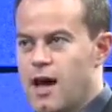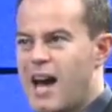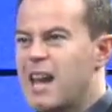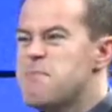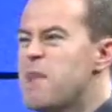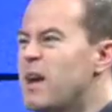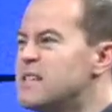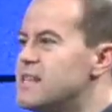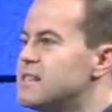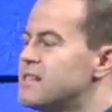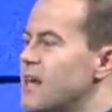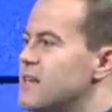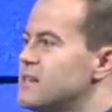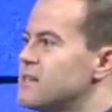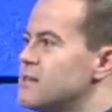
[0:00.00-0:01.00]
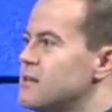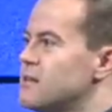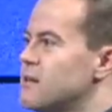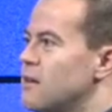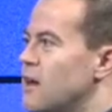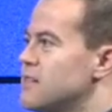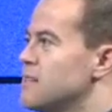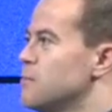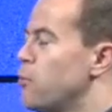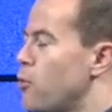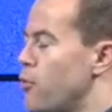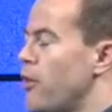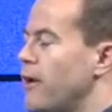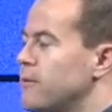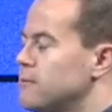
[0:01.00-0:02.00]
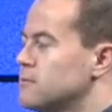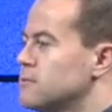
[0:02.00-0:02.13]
And it basically says a simple thing,